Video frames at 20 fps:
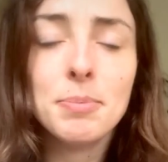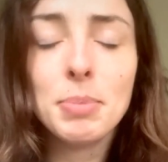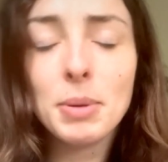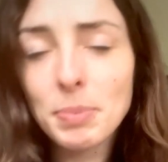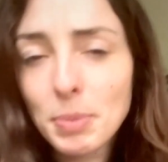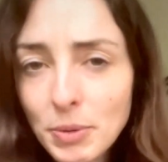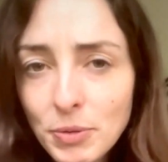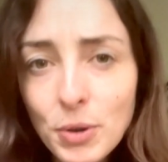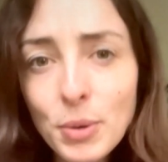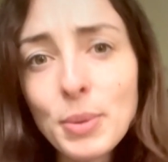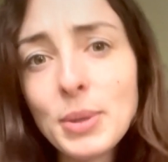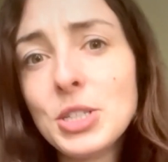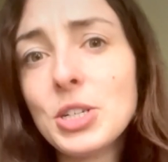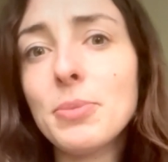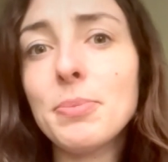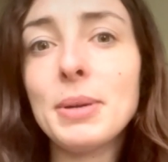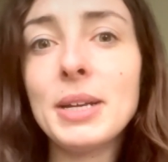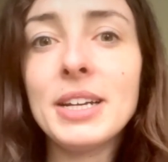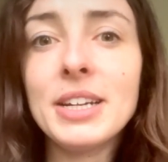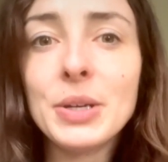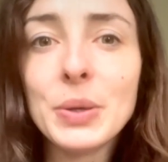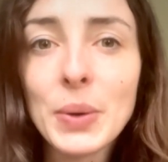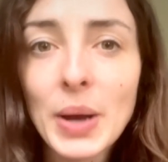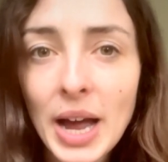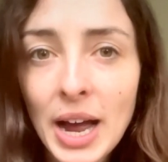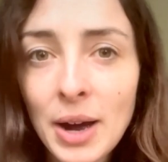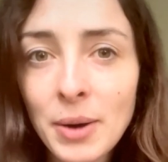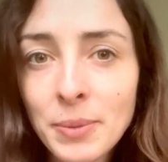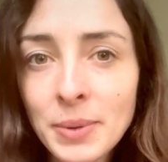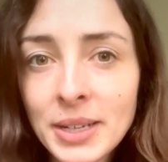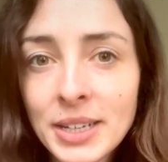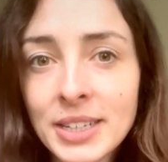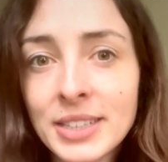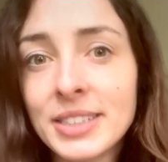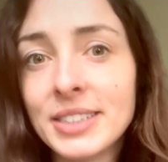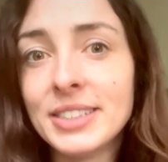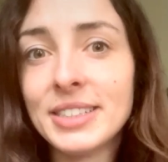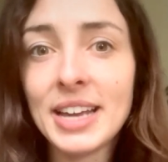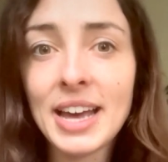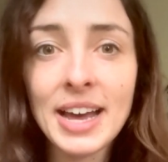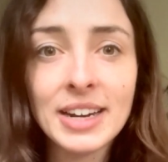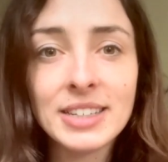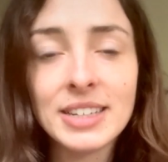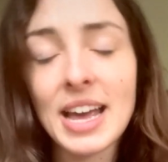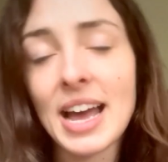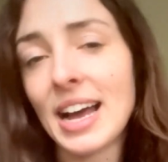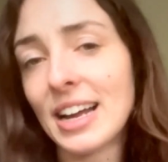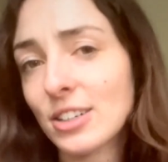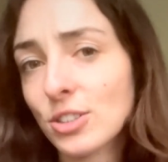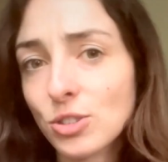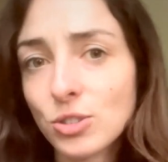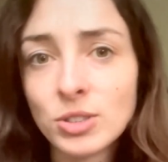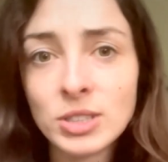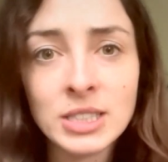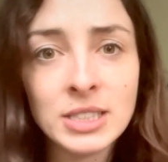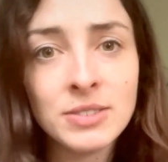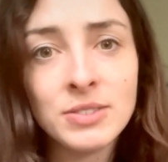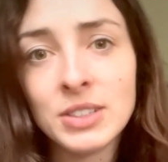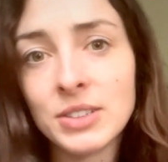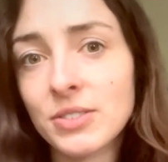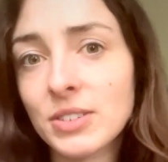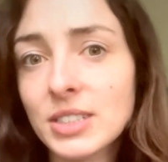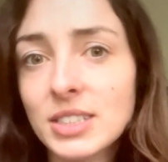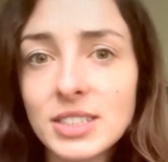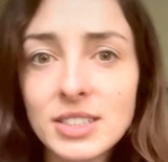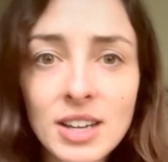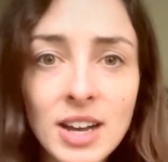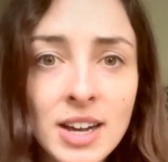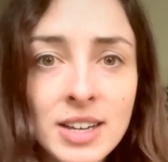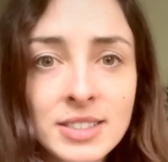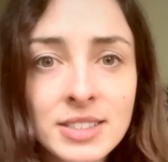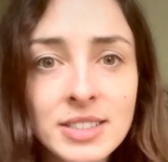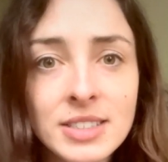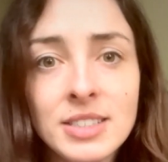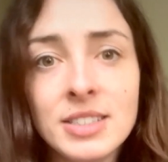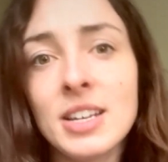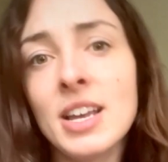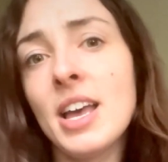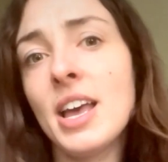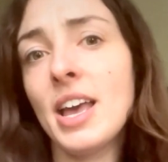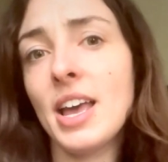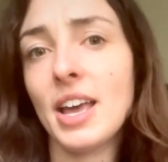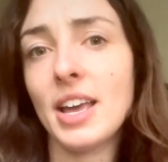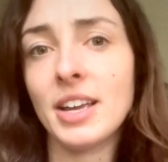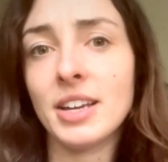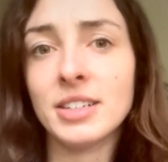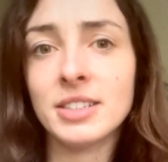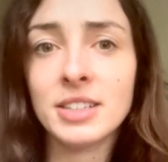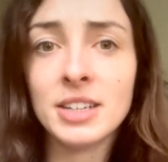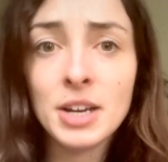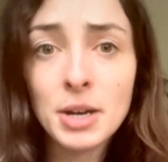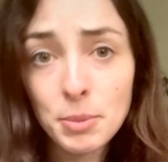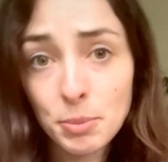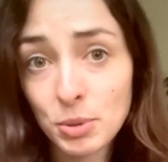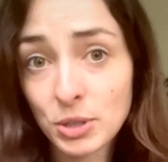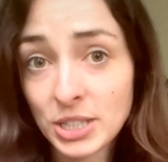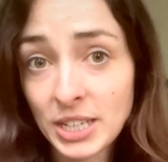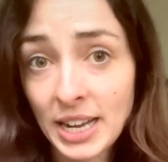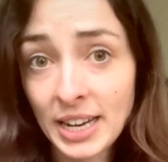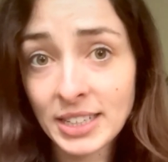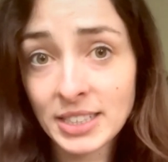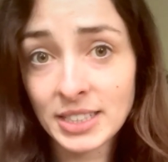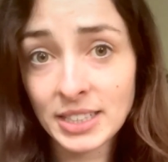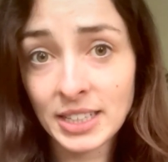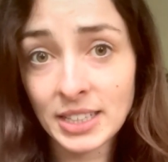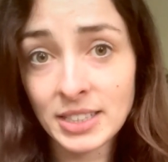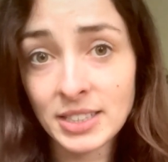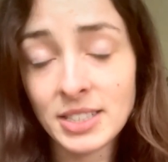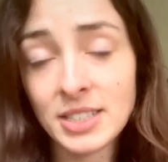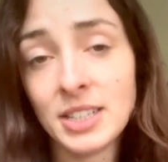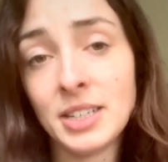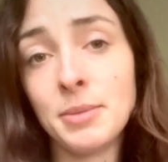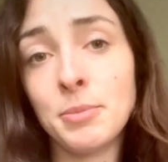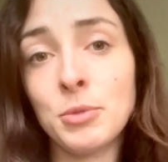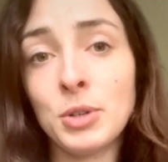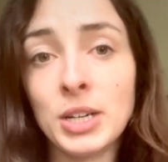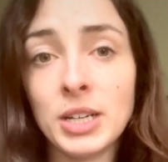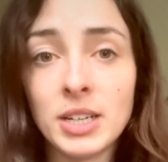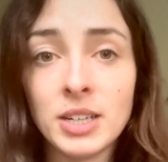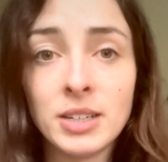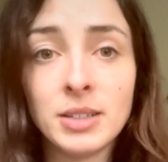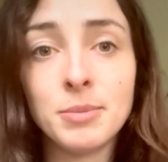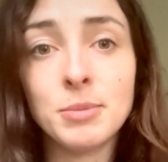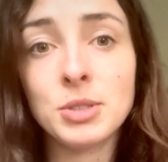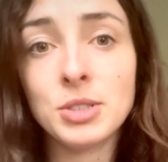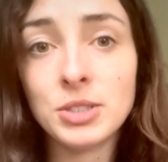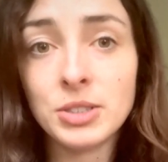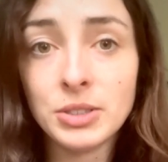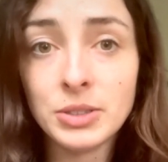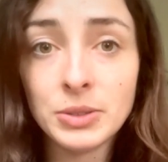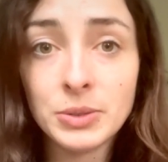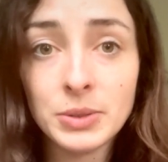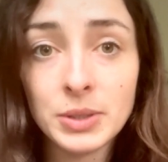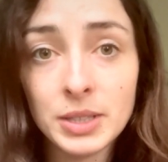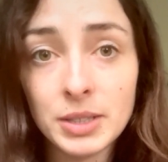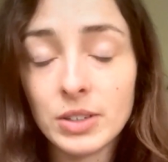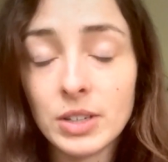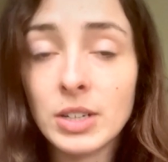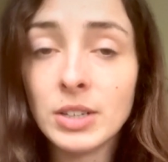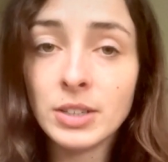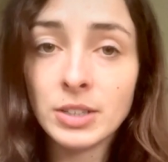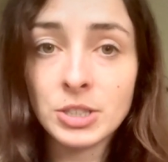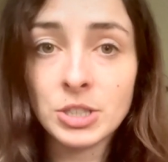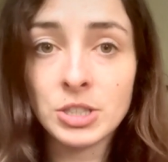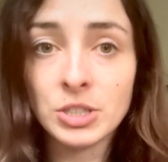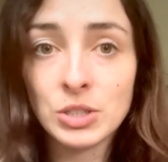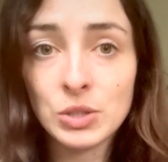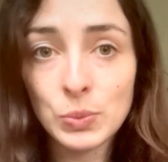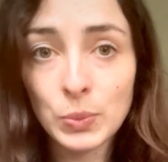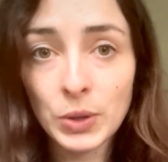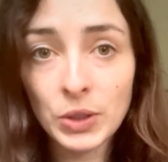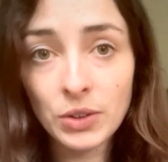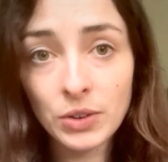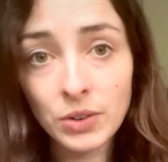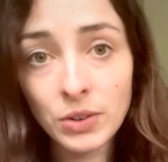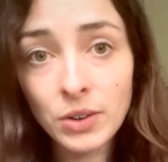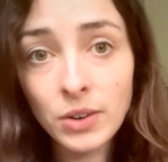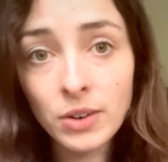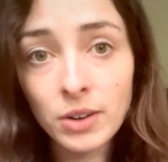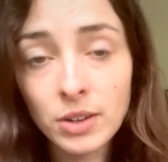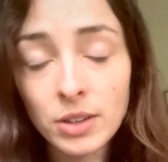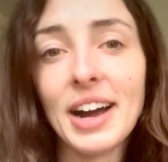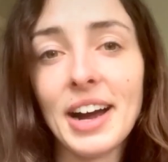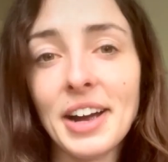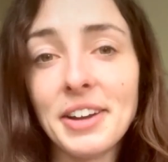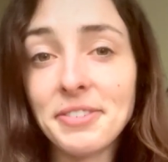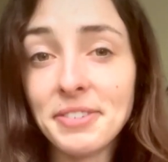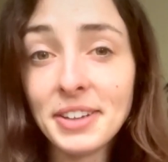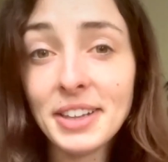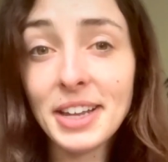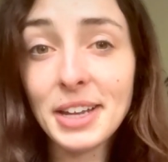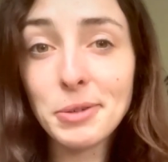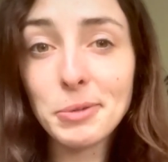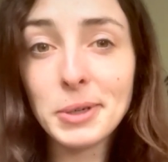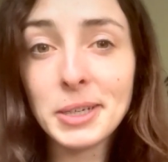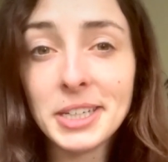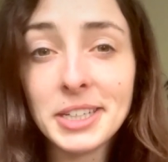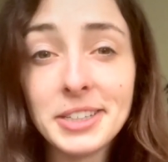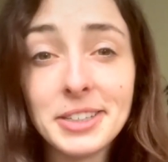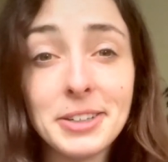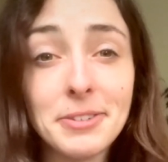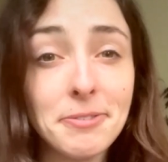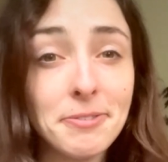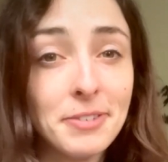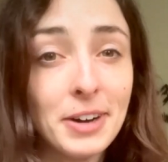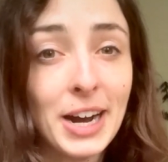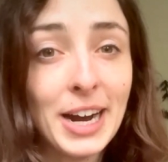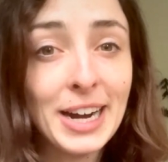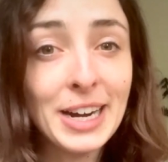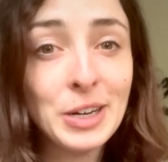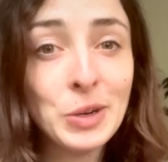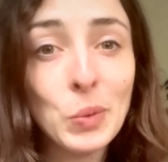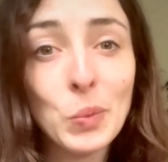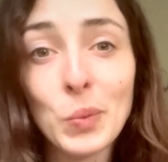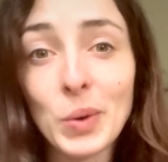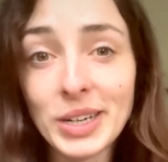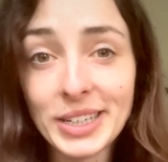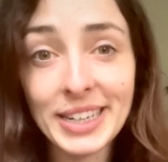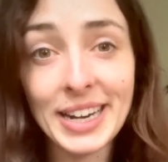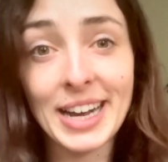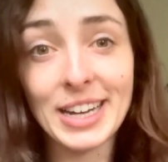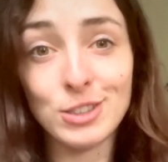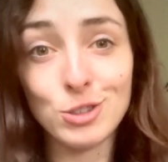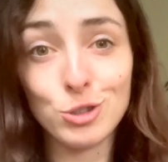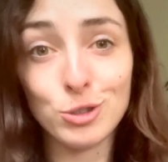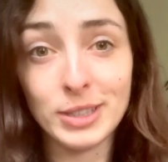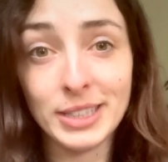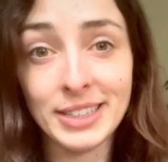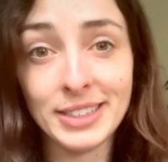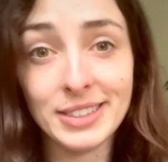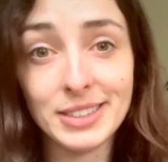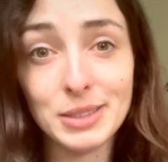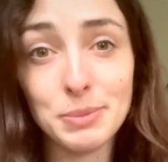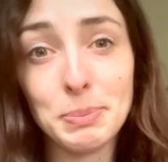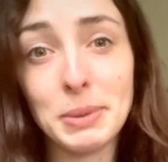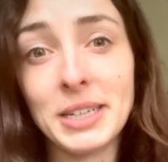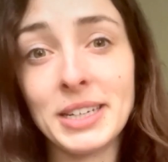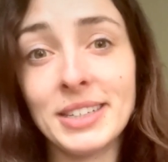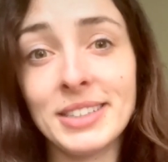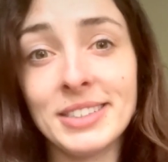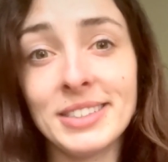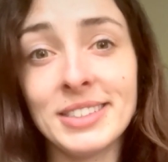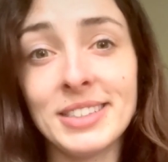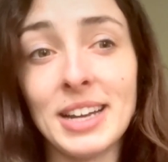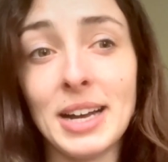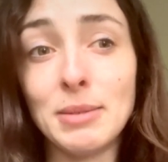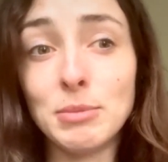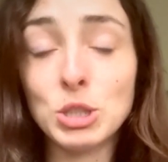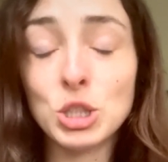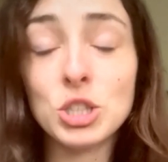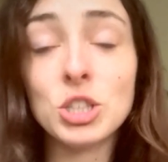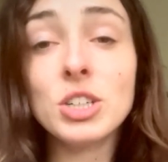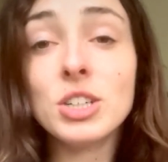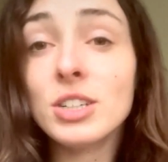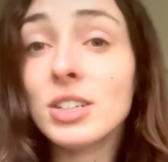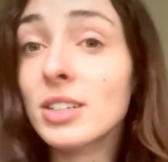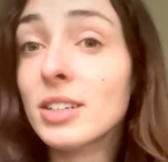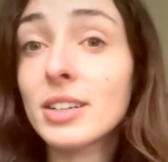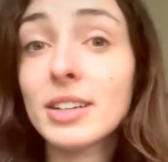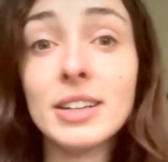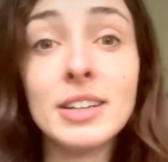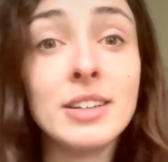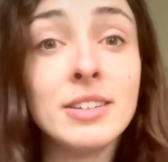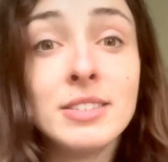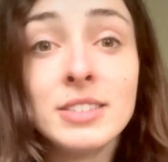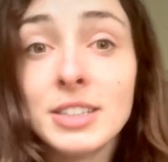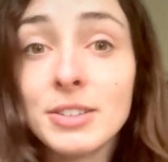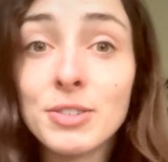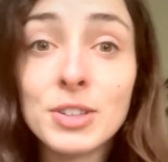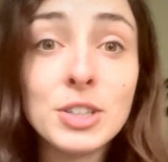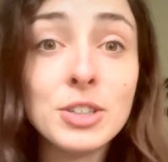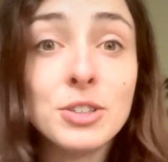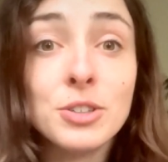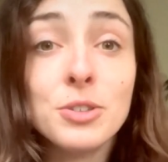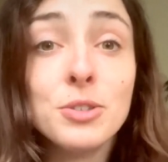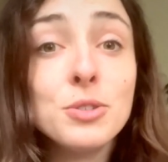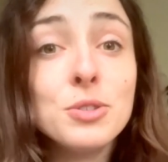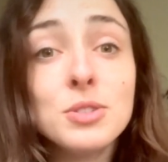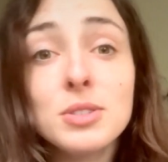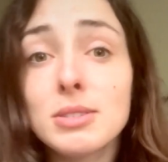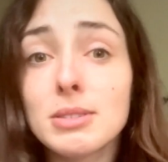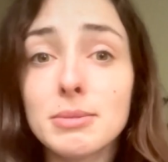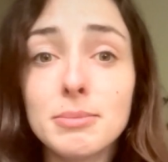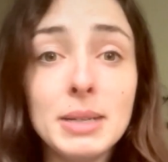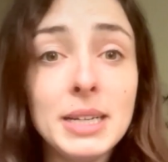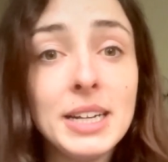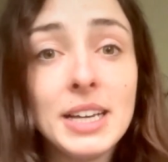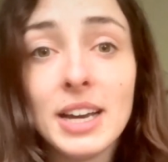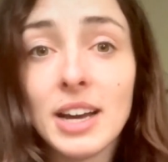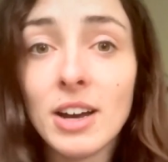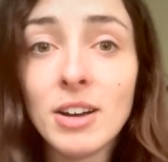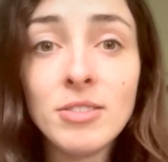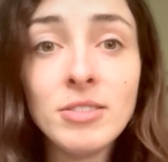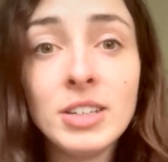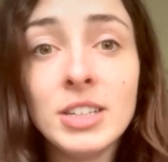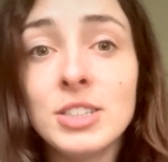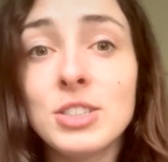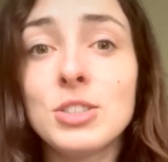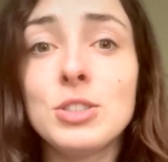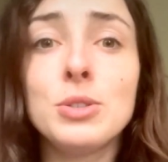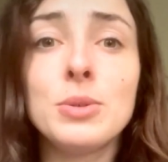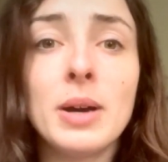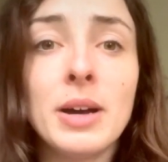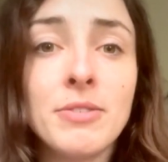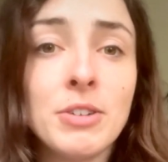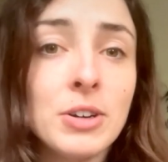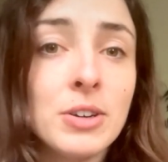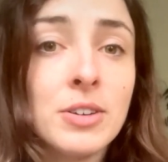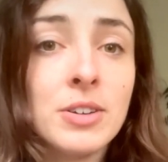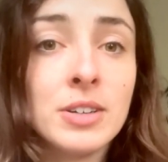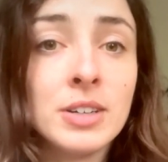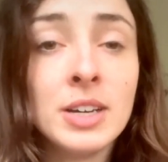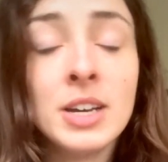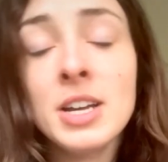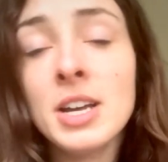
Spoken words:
But before we jump into how we can detect asteroids of different sizes and protect against them when it comes to collisions with Earth, I feel like we need to define what an asteroid is, because I'm sure in different news media outlets you have heard